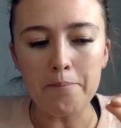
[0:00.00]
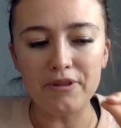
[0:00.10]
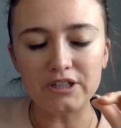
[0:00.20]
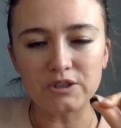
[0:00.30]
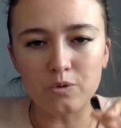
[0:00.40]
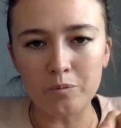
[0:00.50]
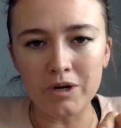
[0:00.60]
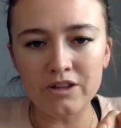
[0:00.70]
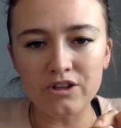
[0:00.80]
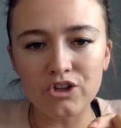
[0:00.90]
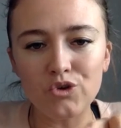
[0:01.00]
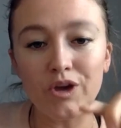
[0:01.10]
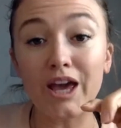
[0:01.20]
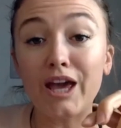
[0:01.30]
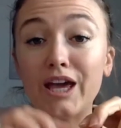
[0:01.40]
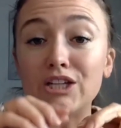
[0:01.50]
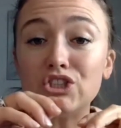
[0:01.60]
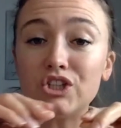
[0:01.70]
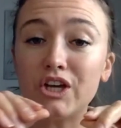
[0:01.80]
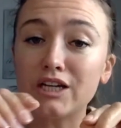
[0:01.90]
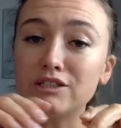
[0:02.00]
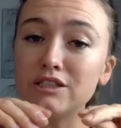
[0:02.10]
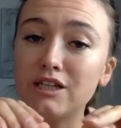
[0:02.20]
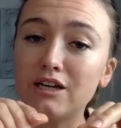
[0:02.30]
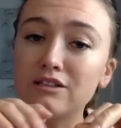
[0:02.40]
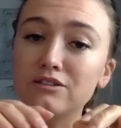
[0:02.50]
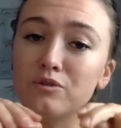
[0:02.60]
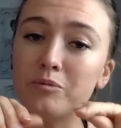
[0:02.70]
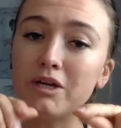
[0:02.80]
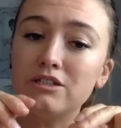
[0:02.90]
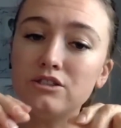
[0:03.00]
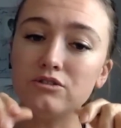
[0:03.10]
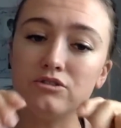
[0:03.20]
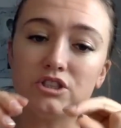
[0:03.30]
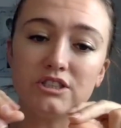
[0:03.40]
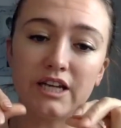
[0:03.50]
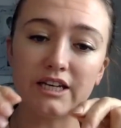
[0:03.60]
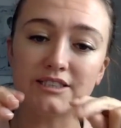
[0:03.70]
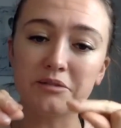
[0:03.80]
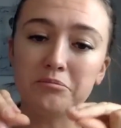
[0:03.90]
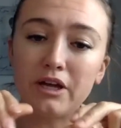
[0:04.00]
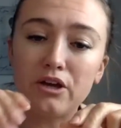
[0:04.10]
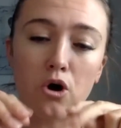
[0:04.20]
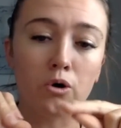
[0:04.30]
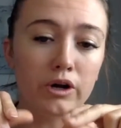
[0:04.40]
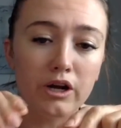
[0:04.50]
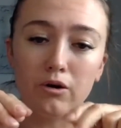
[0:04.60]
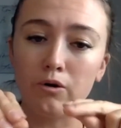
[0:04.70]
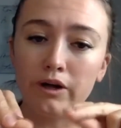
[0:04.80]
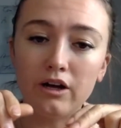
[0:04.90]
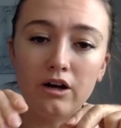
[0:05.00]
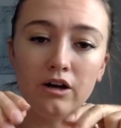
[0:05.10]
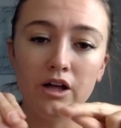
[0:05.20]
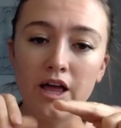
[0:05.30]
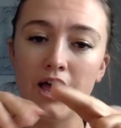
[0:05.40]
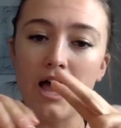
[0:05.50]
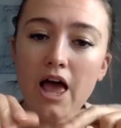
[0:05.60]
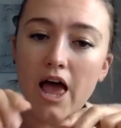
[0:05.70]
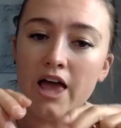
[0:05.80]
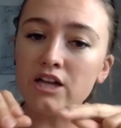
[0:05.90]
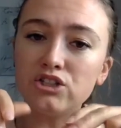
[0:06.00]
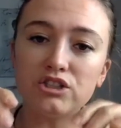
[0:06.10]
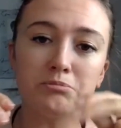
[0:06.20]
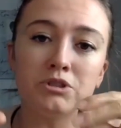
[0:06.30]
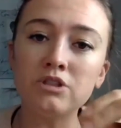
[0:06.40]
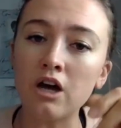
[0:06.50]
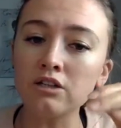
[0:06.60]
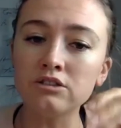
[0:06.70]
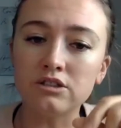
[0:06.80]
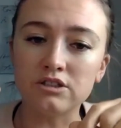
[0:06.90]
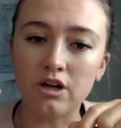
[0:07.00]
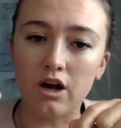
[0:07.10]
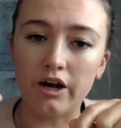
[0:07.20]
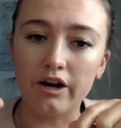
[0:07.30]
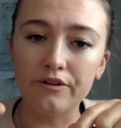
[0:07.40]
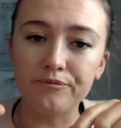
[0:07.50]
but there's a woman in the UK, and she actually tells women to just take some like coconut oil and just massage the scar.